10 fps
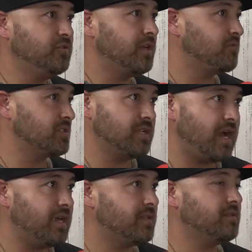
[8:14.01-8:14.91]
that was
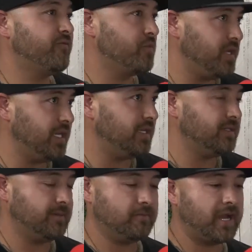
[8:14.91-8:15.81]
not for me,
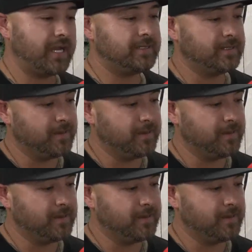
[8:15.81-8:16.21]
right?